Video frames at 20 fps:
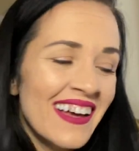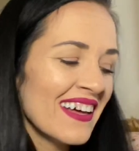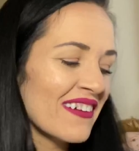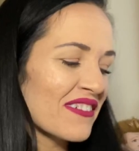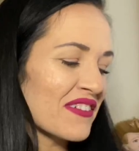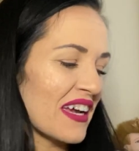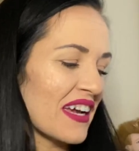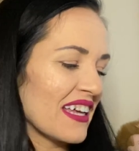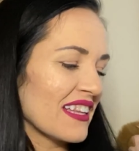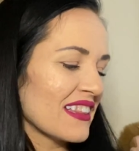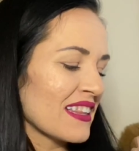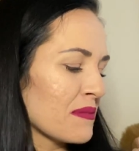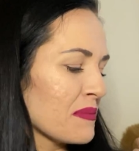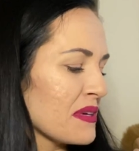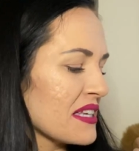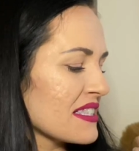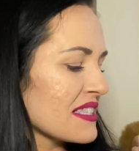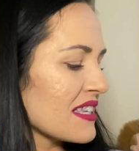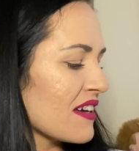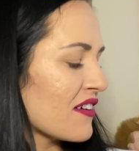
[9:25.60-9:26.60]
Wait, let me
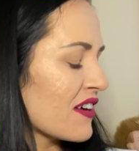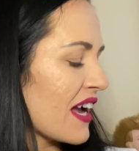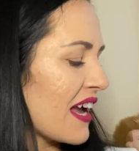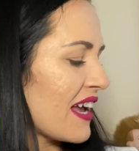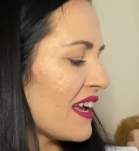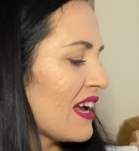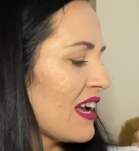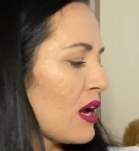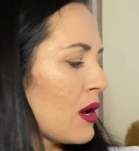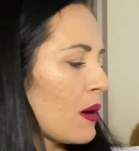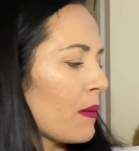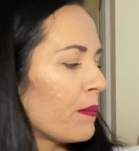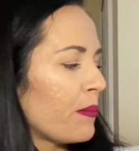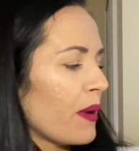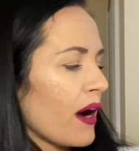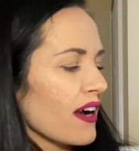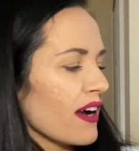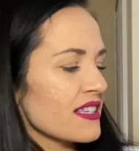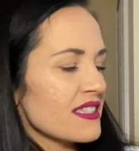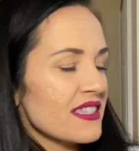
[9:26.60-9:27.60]
see. Okay,
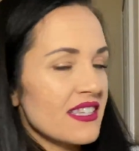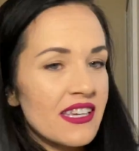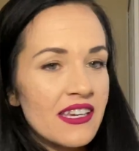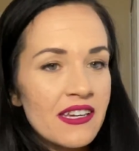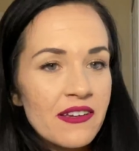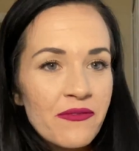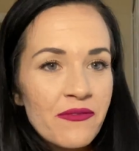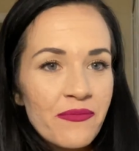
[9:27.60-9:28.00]
Boxy.